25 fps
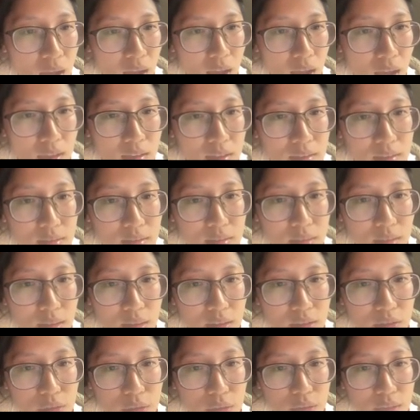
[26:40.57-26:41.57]
And
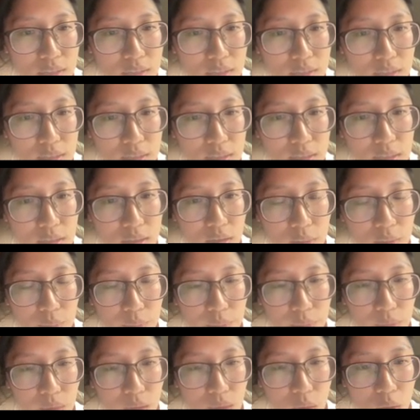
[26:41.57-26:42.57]
as you can see here,
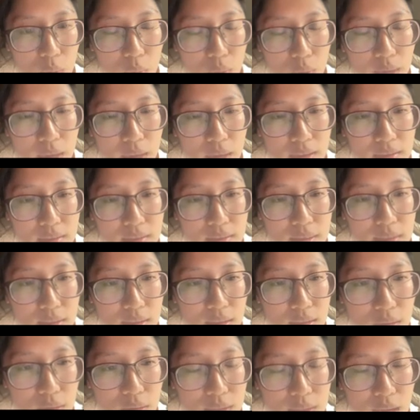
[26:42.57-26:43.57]
we can
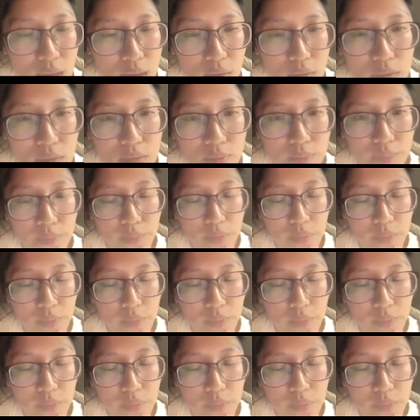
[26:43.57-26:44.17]
see the result.